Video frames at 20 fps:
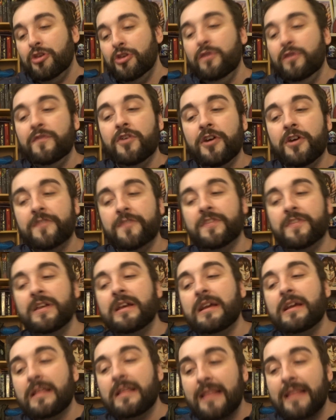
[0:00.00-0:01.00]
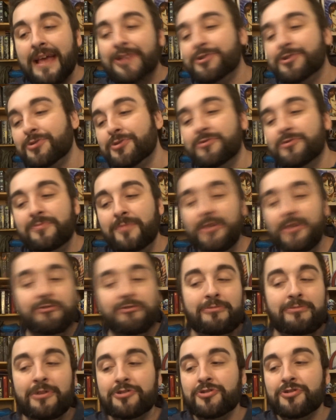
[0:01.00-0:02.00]
You've got the Glaceon
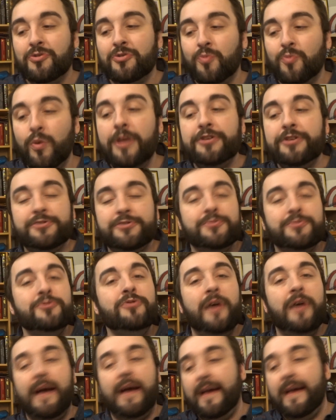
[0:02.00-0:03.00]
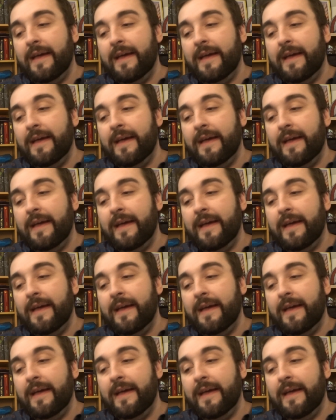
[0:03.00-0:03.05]
lure module, which will